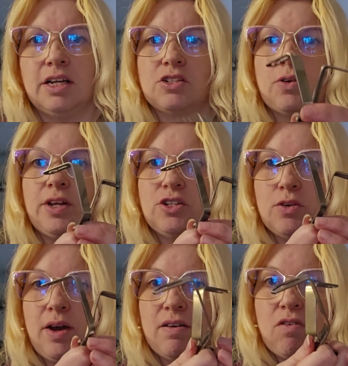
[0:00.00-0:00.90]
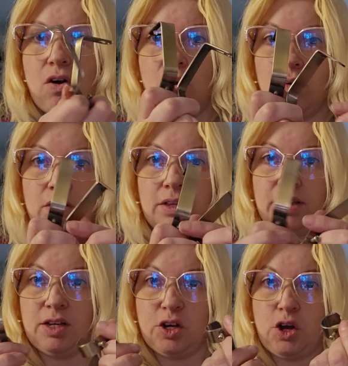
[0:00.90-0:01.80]
And so I do have all
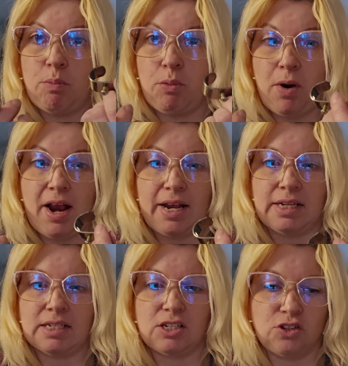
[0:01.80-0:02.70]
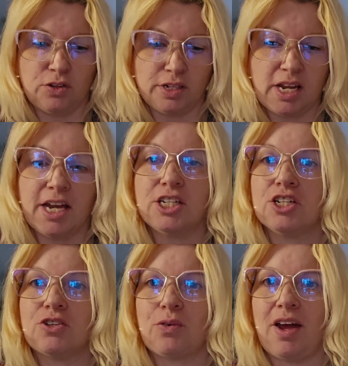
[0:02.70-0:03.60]
the brackets to do this. I
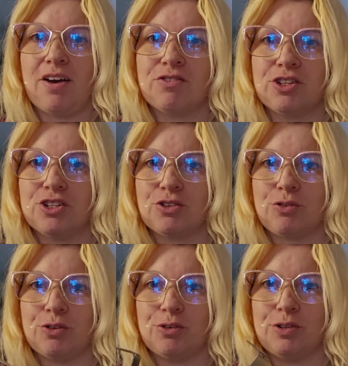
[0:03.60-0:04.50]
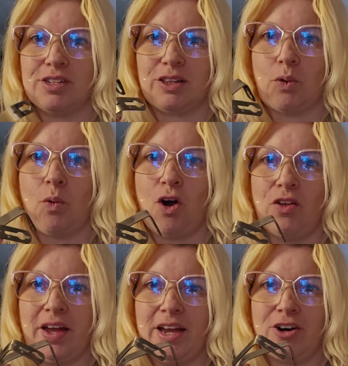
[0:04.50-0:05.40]
just don't have the screws, like the
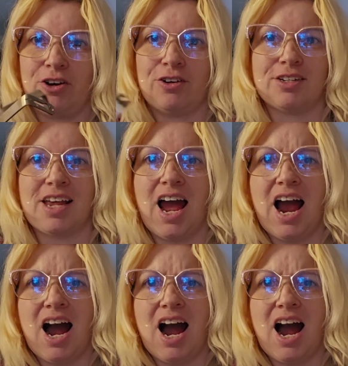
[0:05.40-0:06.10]
wall anchors.